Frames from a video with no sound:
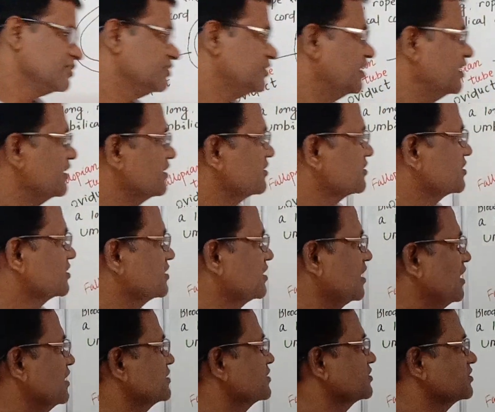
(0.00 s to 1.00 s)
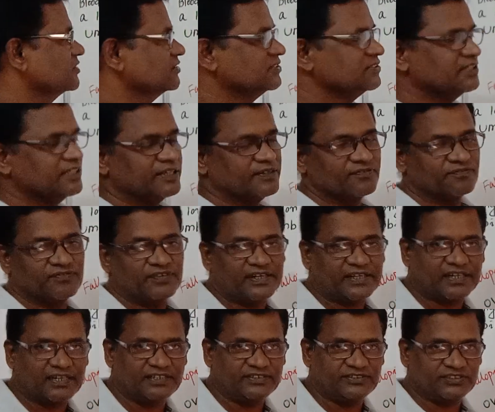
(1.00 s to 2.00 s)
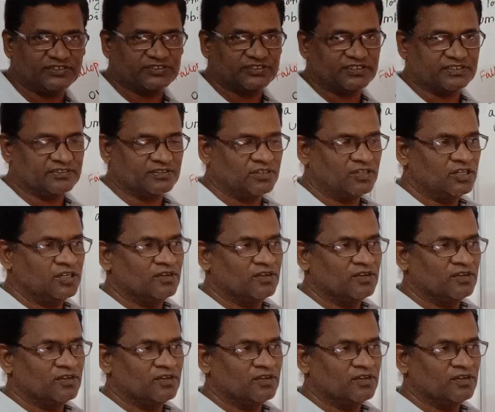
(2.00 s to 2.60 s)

Then starts fertilization.